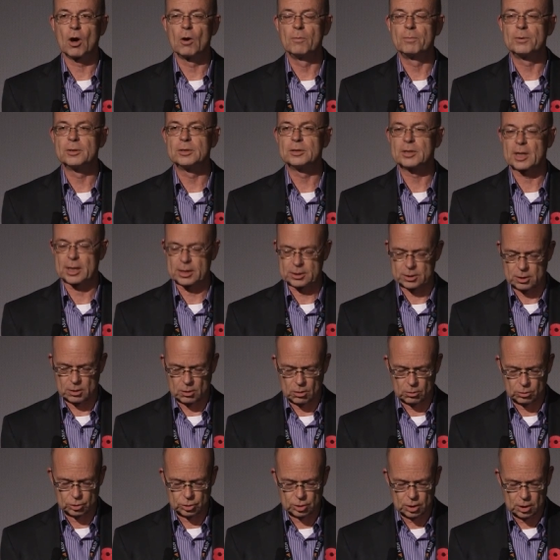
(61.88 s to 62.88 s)
open
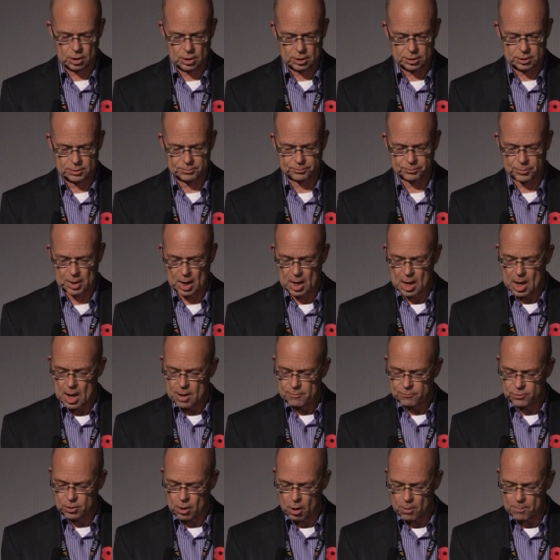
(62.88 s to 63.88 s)
data on journalism.
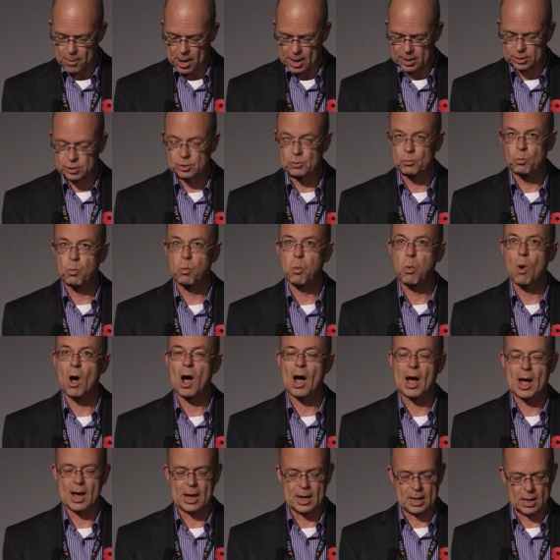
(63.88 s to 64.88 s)
If you go back to
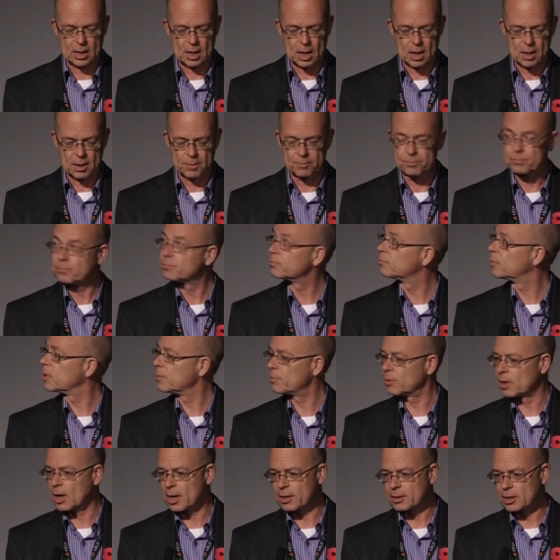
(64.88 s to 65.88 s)
why
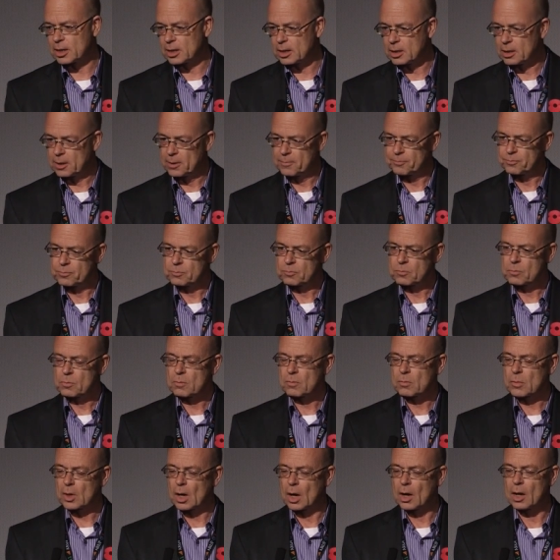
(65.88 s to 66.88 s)
people like the
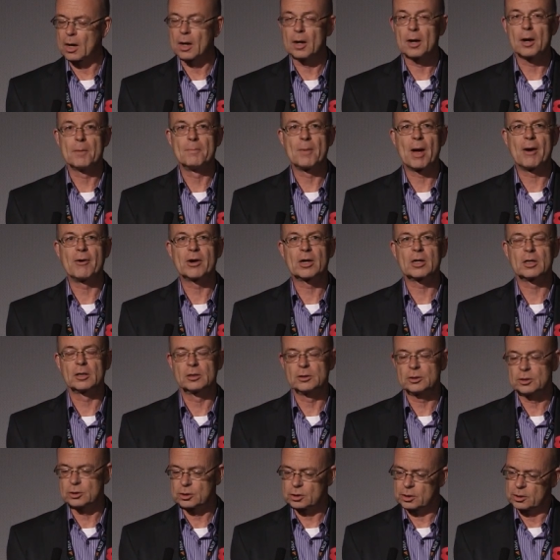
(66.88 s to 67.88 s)

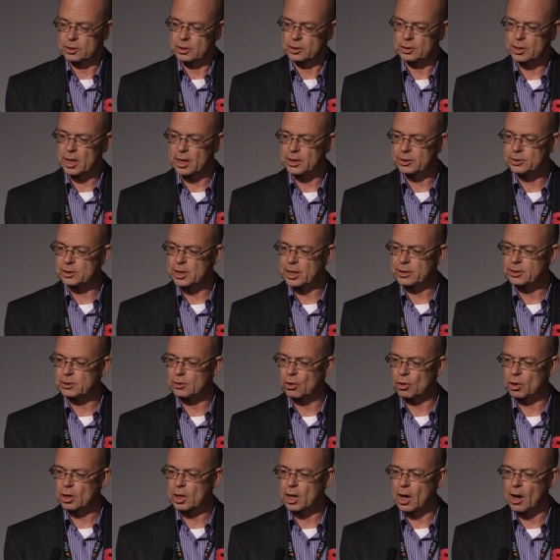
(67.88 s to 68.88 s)
Americans, in this case
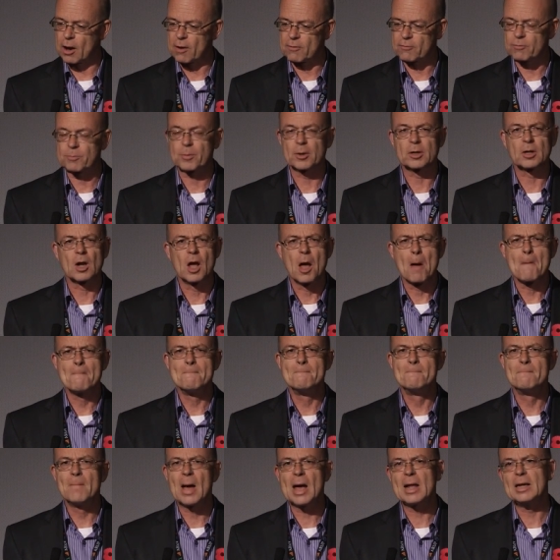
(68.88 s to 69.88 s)
data.gov, but
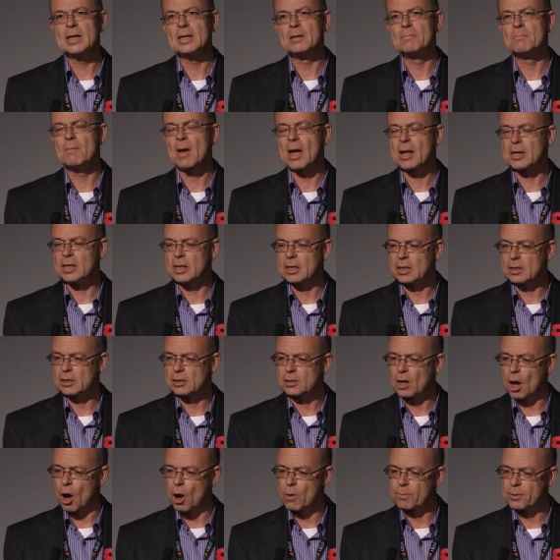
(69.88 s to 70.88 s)
many, many
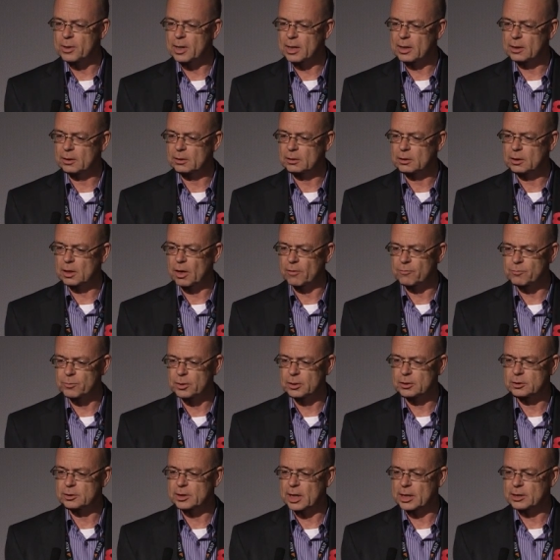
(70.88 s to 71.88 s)
open
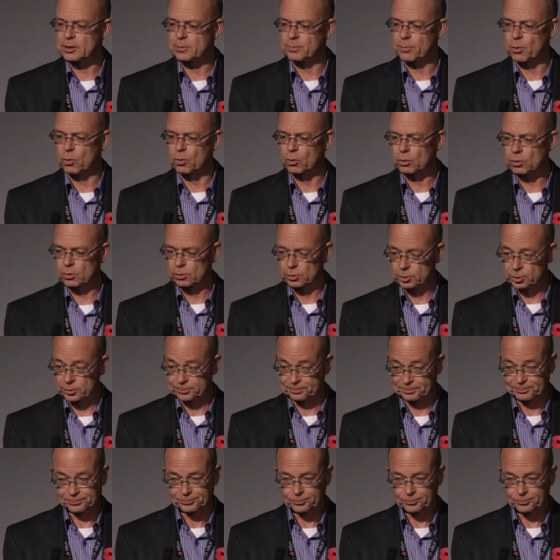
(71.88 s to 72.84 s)
government data portals